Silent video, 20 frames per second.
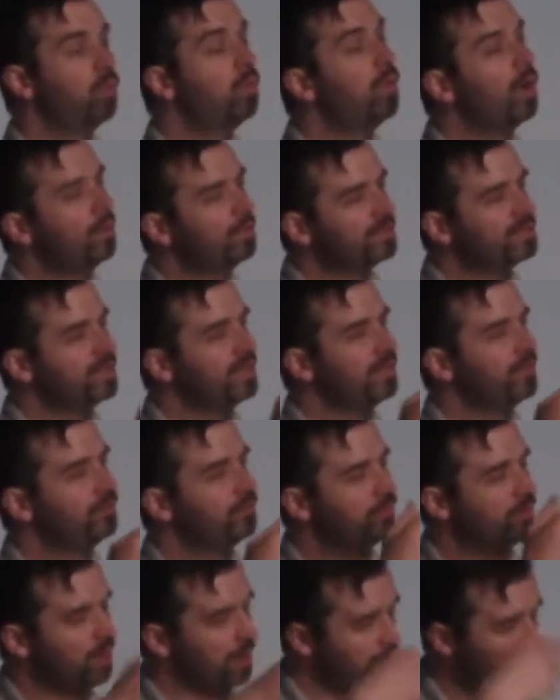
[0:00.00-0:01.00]
What was he?
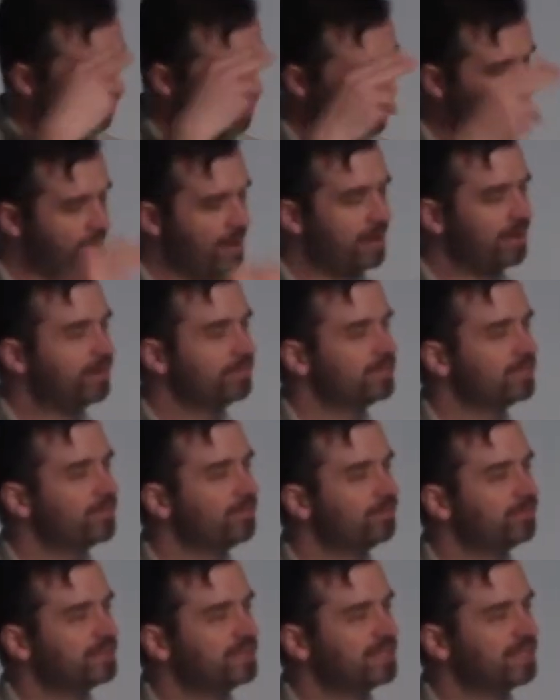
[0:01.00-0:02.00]
What about
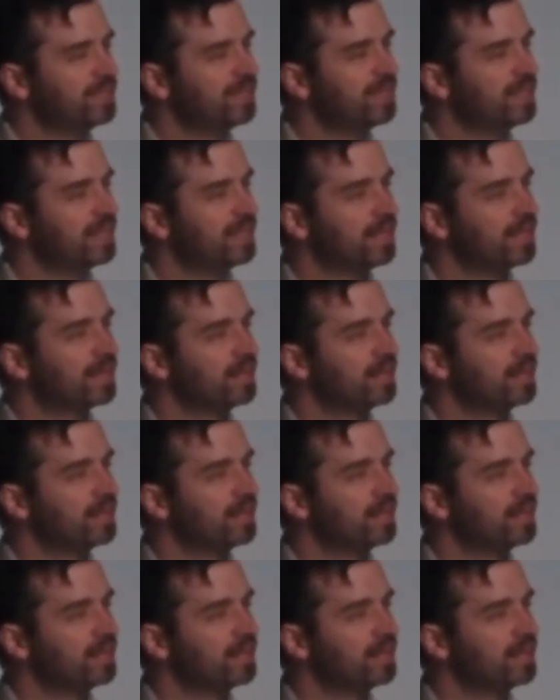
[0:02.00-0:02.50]
himself was he thinking?